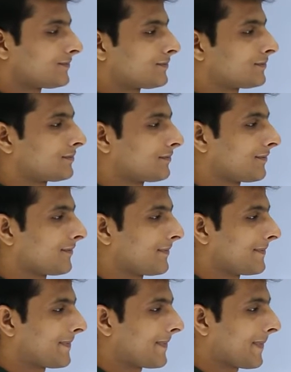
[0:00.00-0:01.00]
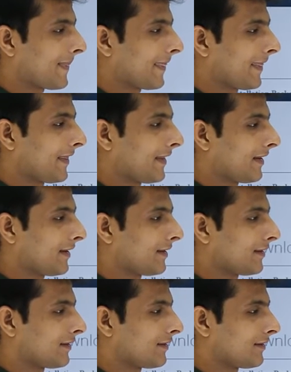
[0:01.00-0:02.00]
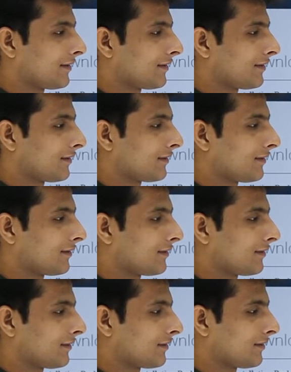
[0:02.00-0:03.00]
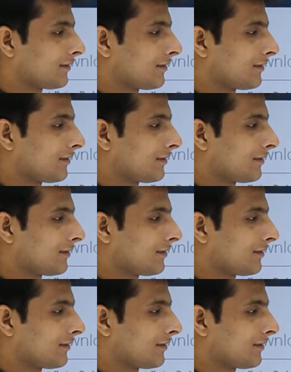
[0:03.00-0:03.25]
No one is speaking in this clip.